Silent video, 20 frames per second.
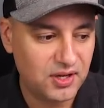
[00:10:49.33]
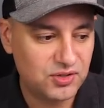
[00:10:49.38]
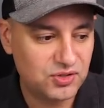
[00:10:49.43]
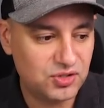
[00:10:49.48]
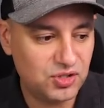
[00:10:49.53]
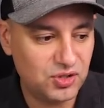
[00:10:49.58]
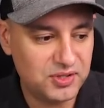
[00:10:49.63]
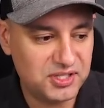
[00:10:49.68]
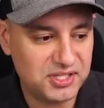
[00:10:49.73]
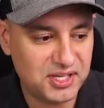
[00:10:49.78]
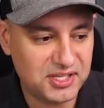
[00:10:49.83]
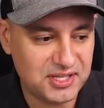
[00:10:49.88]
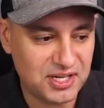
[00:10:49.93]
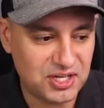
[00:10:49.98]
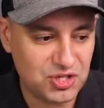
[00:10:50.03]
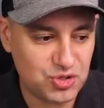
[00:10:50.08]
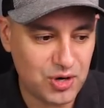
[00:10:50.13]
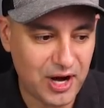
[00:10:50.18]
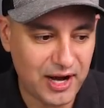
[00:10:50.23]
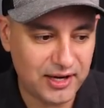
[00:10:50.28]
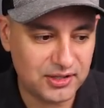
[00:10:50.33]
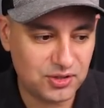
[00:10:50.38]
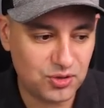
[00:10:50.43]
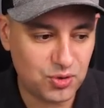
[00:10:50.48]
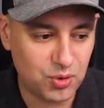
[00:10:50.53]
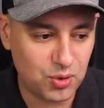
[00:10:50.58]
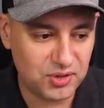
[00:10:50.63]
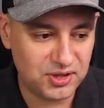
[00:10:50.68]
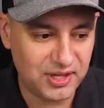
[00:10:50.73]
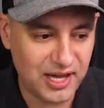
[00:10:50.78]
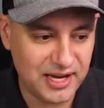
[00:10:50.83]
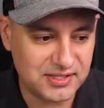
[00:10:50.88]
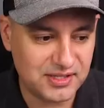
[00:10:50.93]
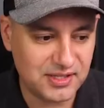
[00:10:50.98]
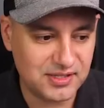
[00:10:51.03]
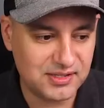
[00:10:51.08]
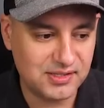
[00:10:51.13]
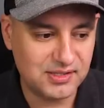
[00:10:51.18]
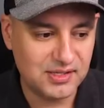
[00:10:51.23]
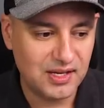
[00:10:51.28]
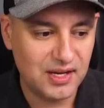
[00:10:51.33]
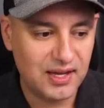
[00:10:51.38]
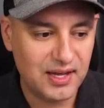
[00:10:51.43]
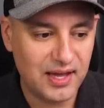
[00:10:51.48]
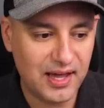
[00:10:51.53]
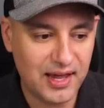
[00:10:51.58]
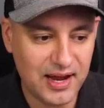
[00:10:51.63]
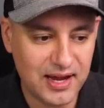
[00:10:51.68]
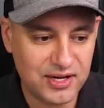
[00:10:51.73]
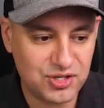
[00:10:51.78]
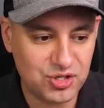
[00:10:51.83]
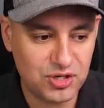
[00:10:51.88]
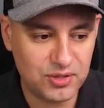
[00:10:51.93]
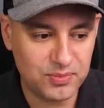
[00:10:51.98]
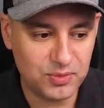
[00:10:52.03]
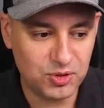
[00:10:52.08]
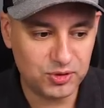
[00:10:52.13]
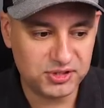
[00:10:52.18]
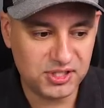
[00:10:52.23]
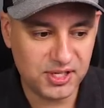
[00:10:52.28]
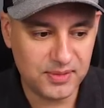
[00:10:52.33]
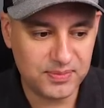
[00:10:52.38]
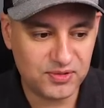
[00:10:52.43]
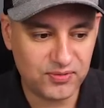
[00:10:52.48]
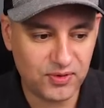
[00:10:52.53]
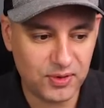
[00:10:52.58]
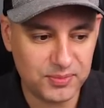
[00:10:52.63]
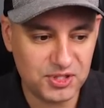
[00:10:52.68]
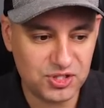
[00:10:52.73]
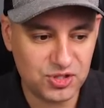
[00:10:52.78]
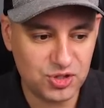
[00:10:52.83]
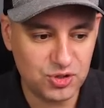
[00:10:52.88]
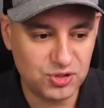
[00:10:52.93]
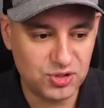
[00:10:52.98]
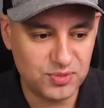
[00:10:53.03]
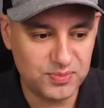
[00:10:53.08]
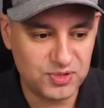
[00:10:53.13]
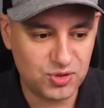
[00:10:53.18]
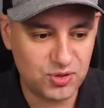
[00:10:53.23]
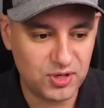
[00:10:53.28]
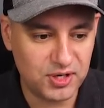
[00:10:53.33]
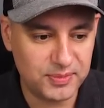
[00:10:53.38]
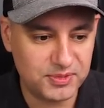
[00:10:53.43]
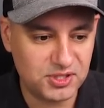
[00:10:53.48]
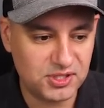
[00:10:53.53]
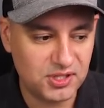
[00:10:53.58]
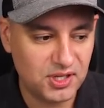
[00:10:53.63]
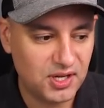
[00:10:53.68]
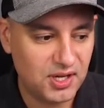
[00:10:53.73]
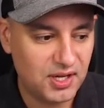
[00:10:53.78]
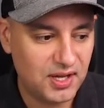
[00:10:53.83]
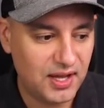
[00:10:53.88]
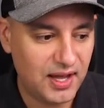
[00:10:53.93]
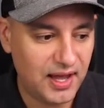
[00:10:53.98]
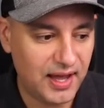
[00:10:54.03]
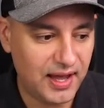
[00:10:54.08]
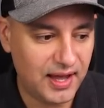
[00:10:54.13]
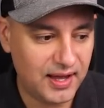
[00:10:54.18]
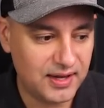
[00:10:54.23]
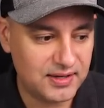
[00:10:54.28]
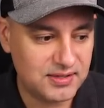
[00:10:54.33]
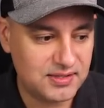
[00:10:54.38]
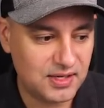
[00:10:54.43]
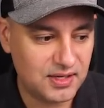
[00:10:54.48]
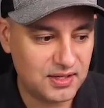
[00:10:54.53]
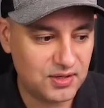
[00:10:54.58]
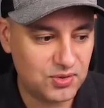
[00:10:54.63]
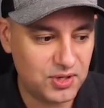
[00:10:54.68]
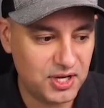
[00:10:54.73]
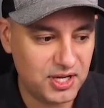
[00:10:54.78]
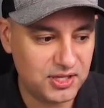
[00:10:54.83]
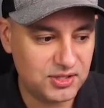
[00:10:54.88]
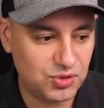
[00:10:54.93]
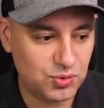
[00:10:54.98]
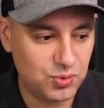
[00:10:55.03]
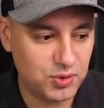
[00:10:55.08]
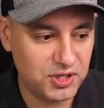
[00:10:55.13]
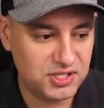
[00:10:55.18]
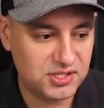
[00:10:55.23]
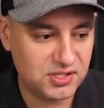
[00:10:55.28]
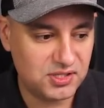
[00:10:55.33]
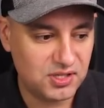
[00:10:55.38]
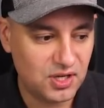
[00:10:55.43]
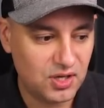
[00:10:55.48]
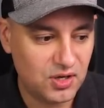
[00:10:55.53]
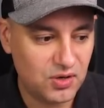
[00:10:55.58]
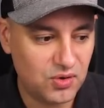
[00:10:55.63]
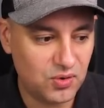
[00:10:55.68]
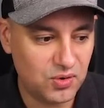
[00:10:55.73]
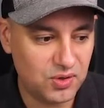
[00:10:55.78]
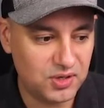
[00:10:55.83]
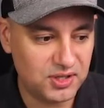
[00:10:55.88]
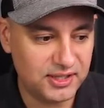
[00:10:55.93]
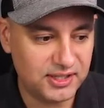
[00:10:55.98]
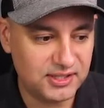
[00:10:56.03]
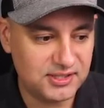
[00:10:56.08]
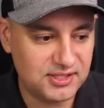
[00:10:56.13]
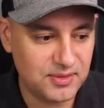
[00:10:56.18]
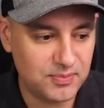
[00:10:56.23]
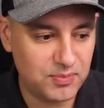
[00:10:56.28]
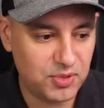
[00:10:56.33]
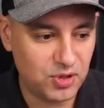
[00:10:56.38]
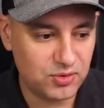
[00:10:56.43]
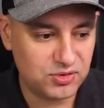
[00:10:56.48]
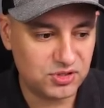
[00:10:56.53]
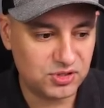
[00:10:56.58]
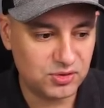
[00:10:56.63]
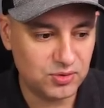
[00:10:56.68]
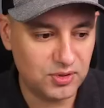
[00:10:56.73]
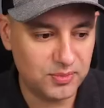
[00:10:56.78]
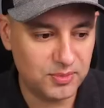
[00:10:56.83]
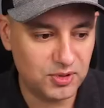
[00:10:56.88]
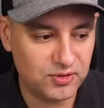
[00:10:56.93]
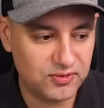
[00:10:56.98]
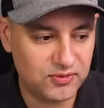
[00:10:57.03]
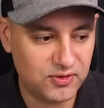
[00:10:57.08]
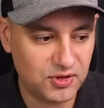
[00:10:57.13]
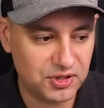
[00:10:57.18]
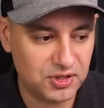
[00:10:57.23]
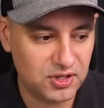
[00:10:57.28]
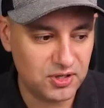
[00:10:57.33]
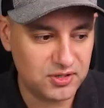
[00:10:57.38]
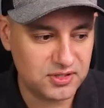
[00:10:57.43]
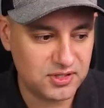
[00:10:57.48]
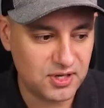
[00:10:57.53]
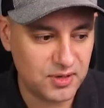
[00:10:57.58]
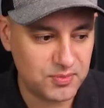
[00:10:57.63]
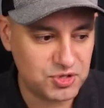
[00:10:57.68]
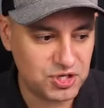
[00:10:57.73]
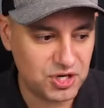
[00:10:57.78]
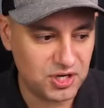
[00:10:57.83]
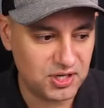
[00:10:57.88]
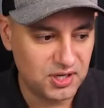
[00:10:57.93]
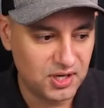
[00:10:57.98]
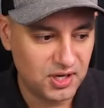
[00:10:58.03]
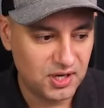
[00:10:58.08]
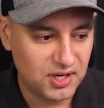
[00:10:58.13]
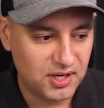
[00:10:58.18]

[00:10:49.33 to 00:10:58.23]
So it says extract core lessons and actionable tips from this YouTube script and create tweets or LinkedIn posts suitable for consumption.